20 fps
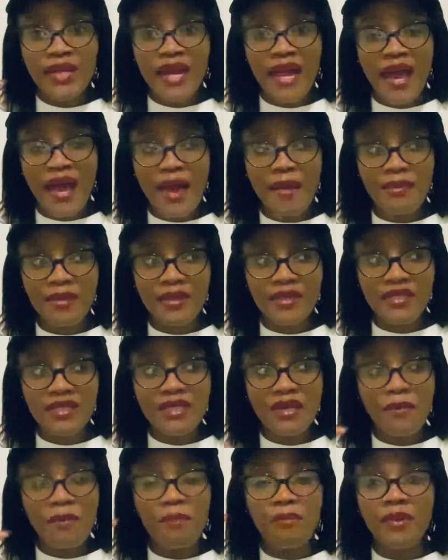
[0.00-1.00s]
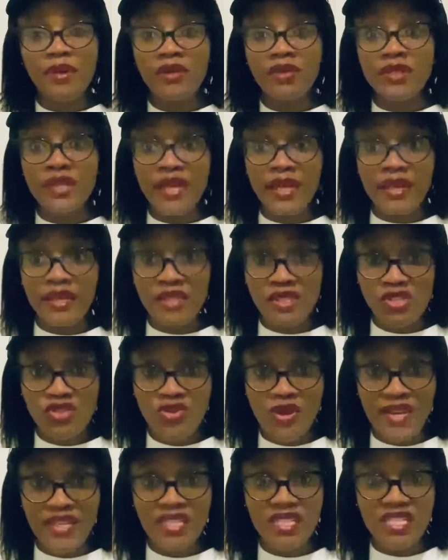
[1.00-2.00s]
habit building
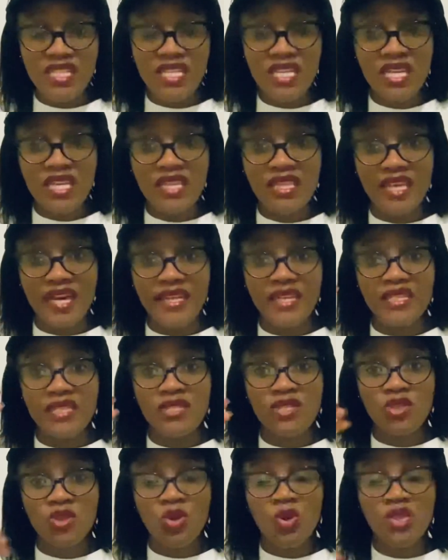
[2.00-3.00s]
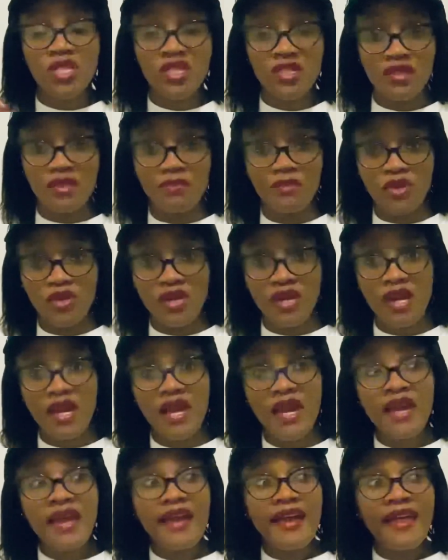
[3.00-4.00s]
strategy that is taught in the book,
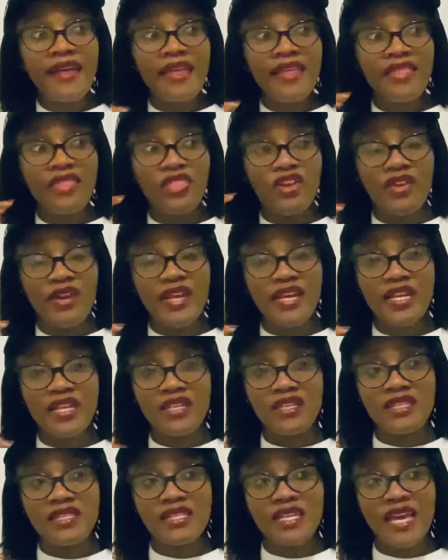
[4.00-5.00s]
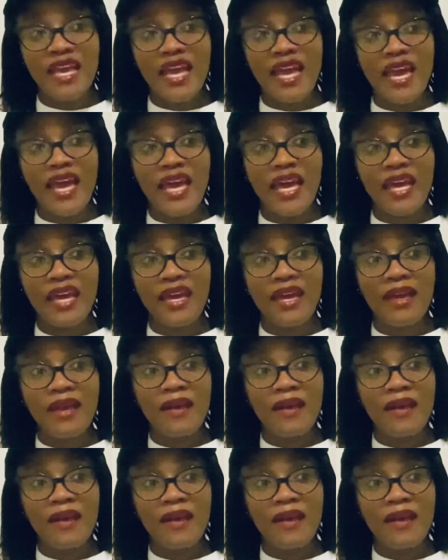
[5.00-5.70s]
there is a